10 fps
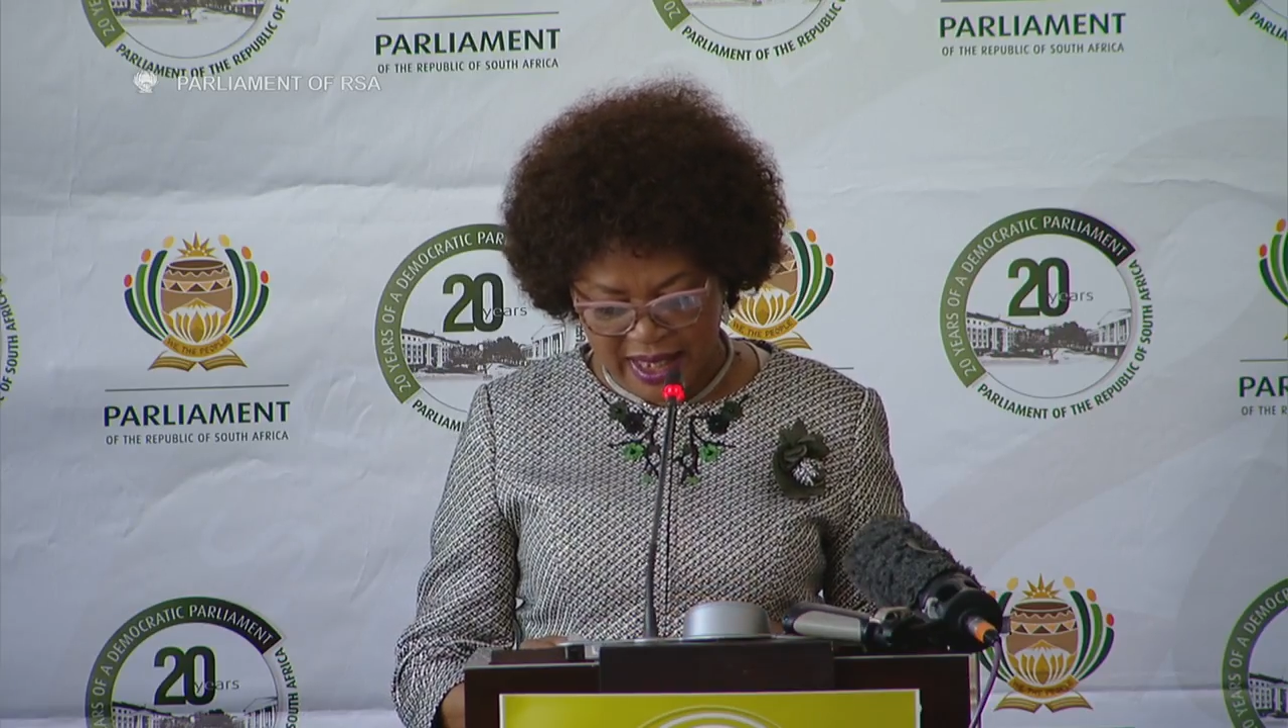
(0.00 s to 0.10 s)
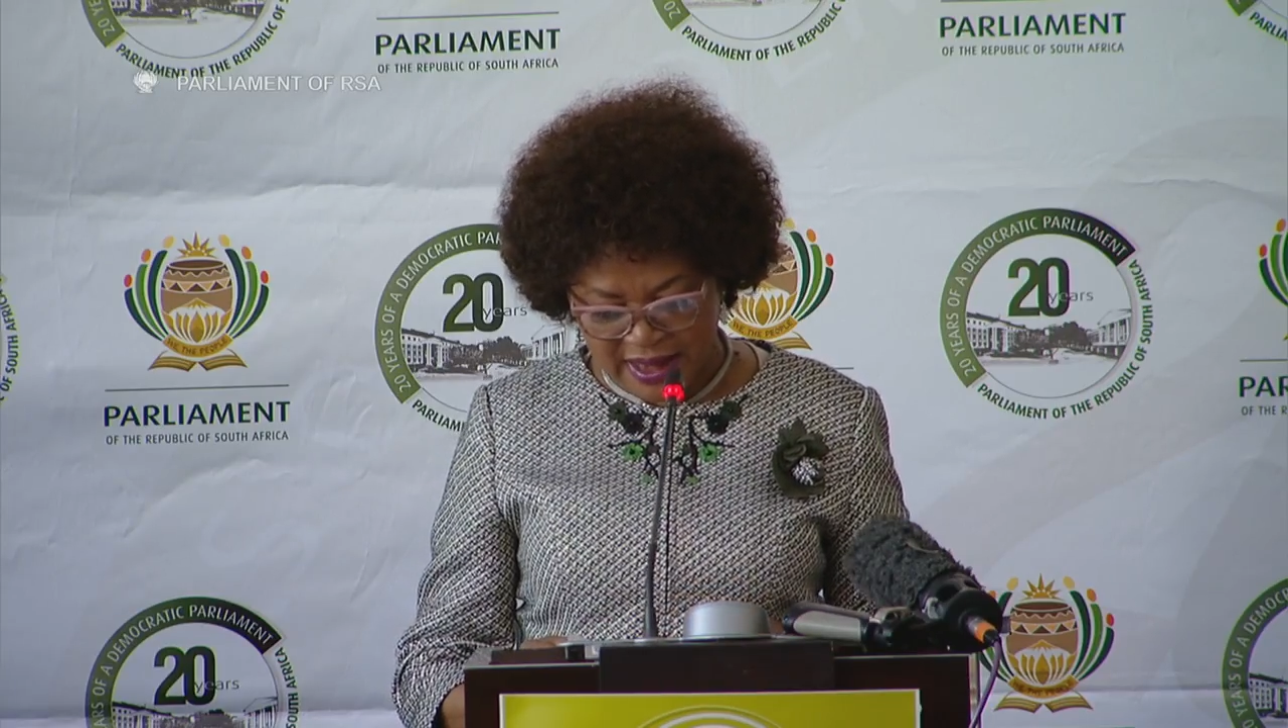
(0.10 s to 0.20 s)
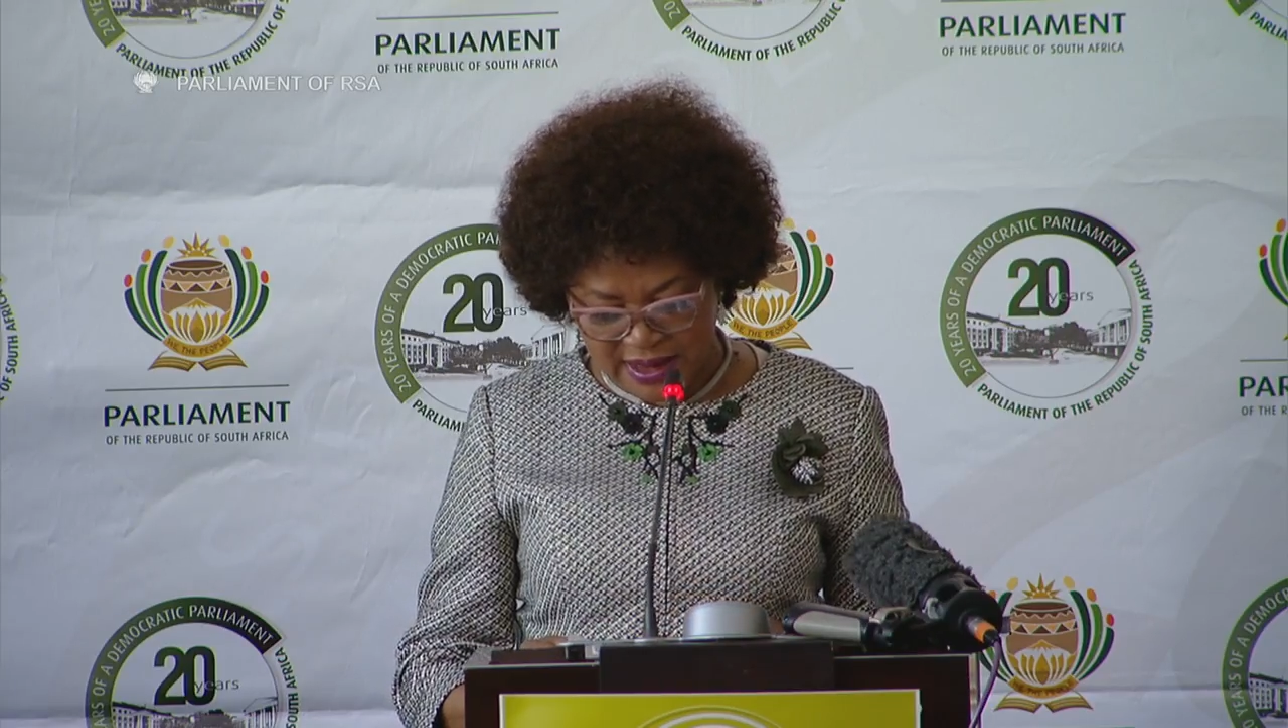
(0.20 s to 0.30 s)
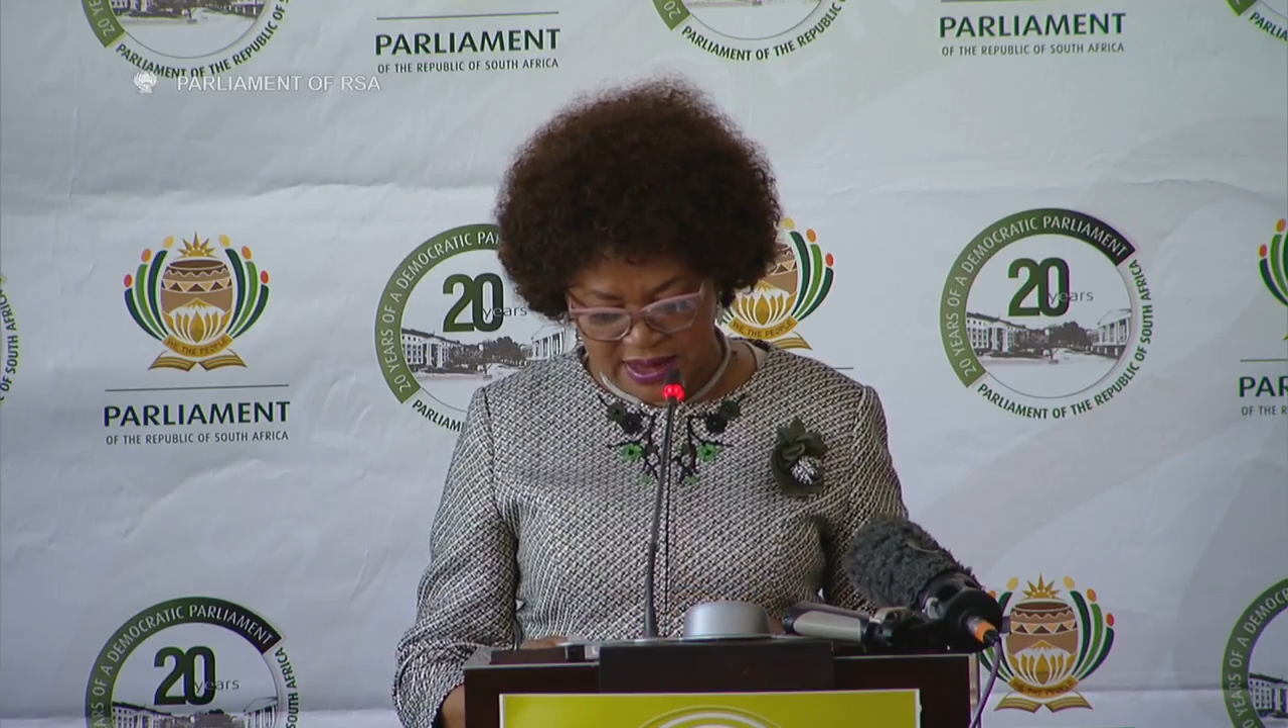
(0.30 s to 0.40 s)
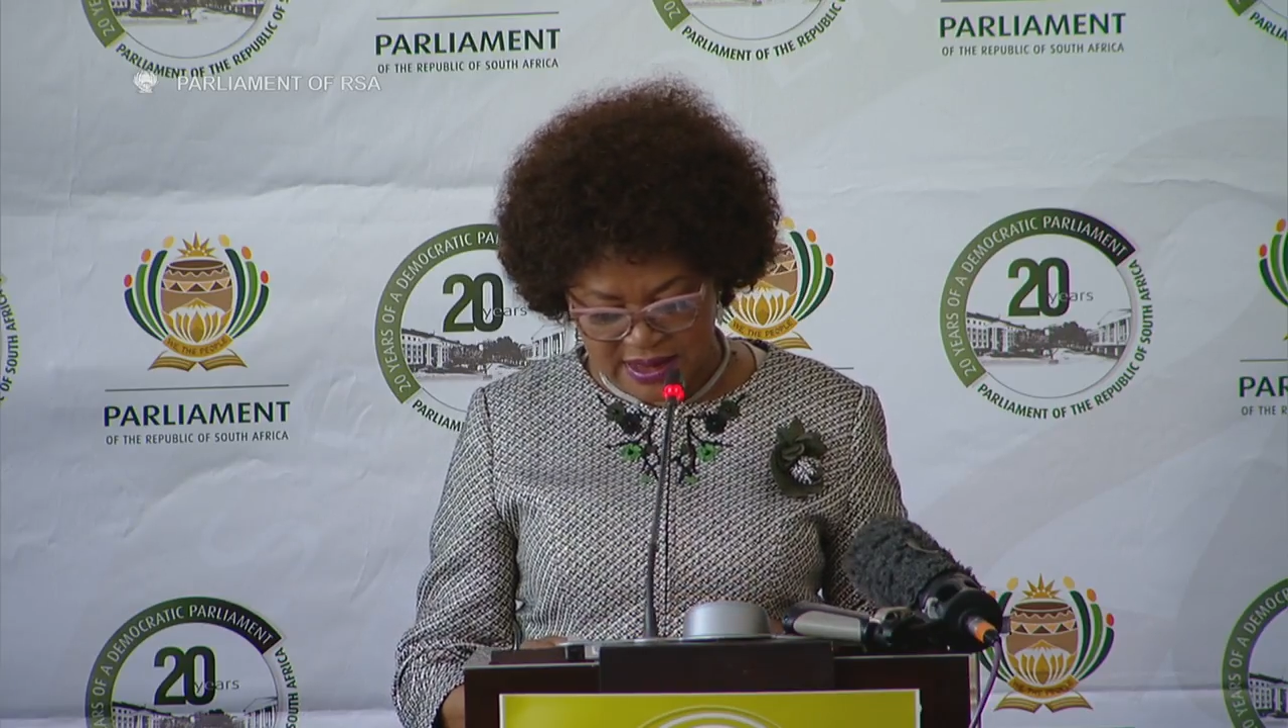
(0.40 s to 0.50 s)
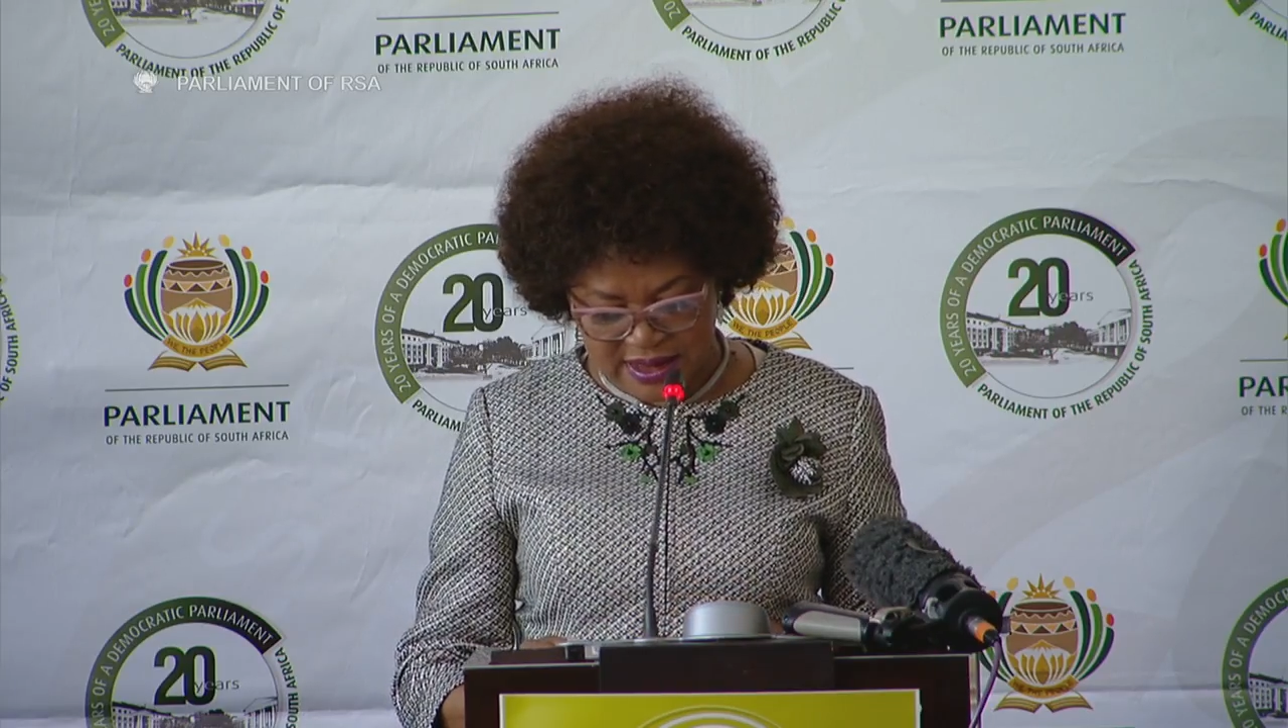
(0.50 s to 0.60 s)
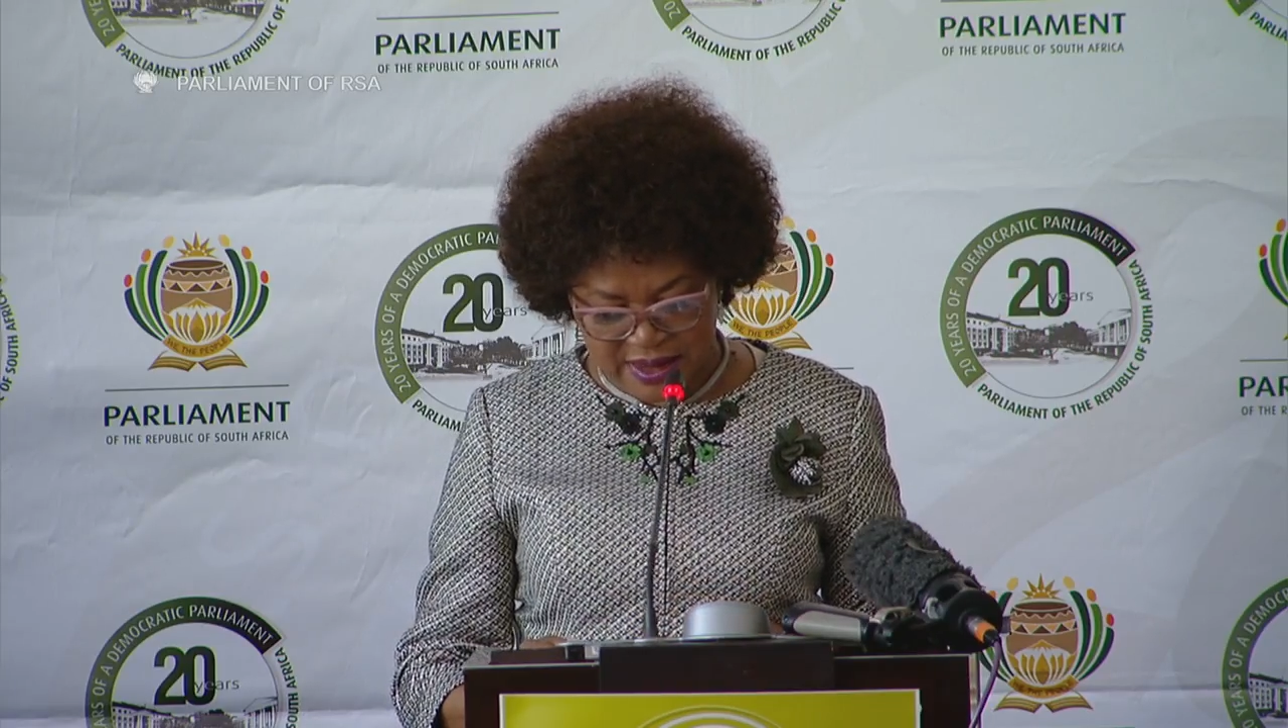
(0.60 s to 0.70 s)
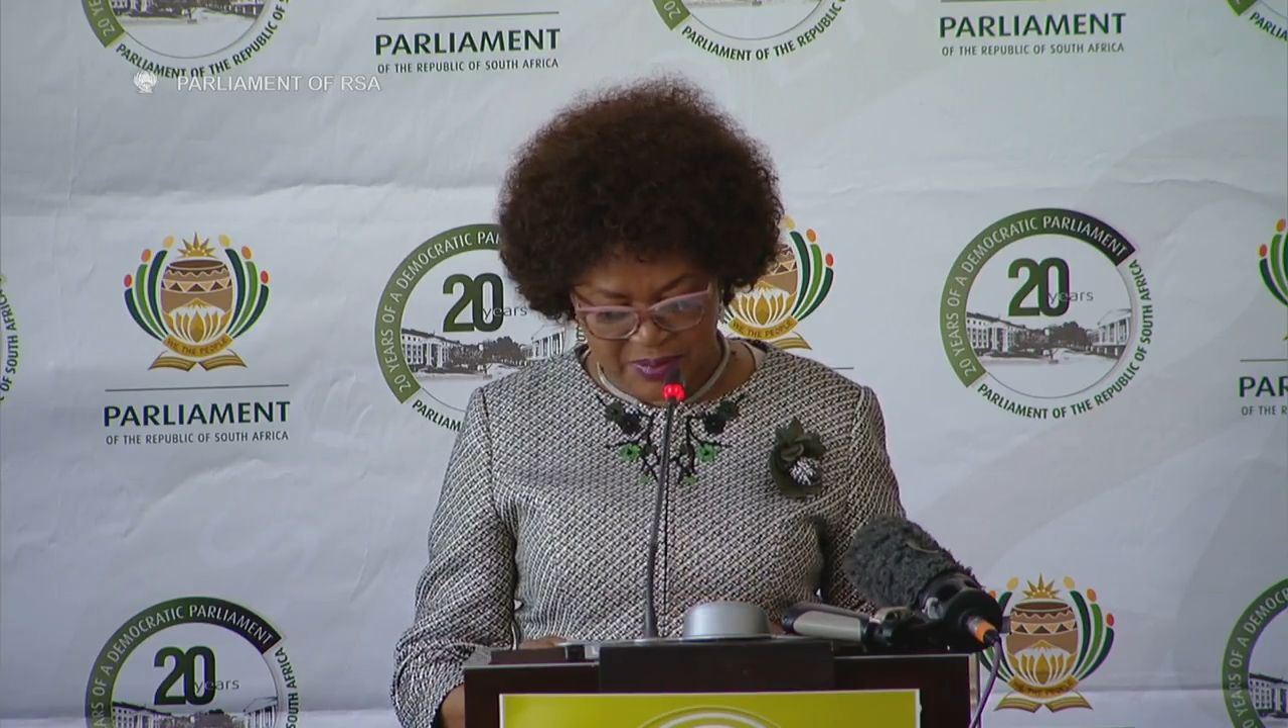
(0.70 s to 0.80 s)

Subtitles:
act in a